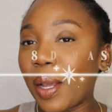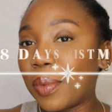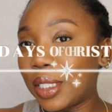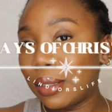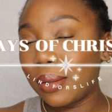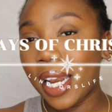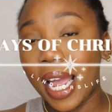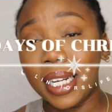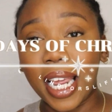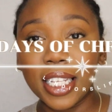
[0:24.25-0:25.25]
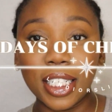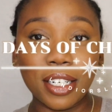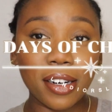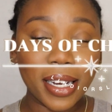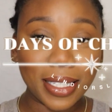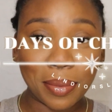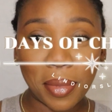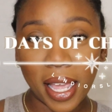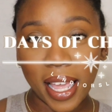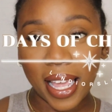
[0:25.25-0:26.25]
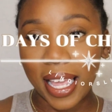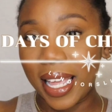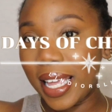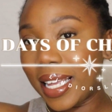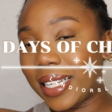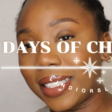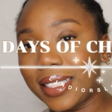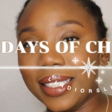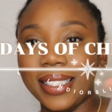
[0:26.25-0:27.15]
we're doing 8 days of Christmas.